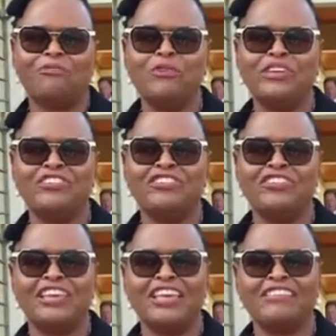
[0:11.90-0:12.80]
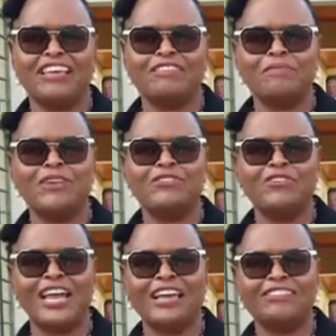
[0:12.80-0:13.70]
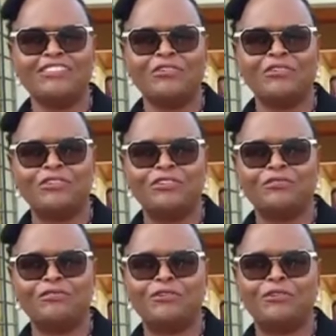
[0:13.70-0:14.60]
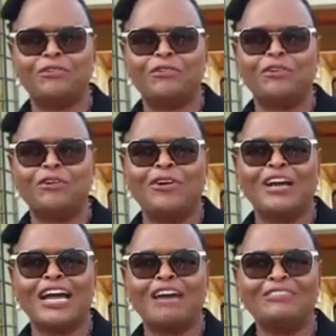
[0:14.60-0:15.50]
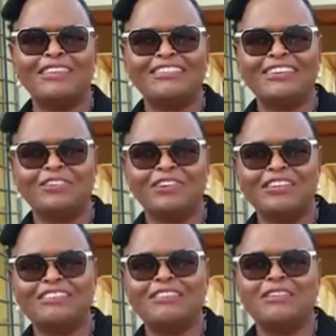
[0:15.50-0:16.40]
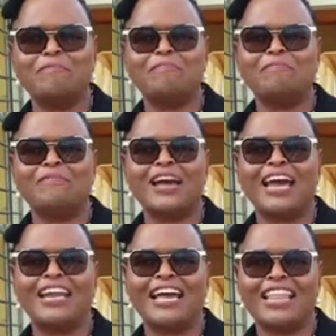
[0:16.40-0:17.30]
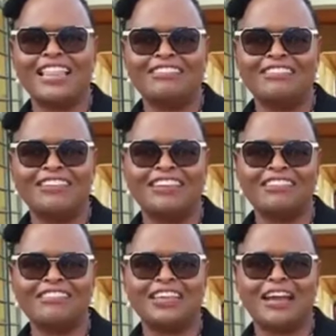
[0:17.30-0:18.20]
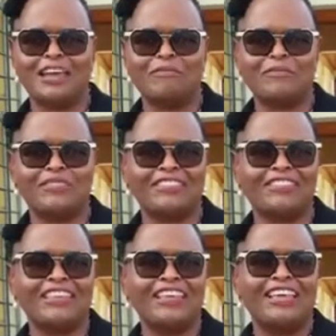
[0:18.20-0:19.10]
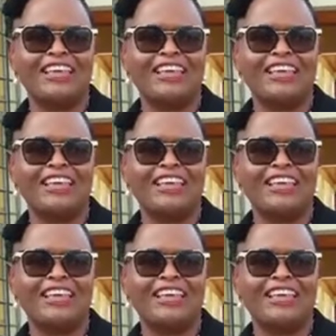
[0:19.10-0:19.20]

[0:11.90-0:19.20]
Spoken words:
which is a specialized court for counterterrorism and other serious crimes.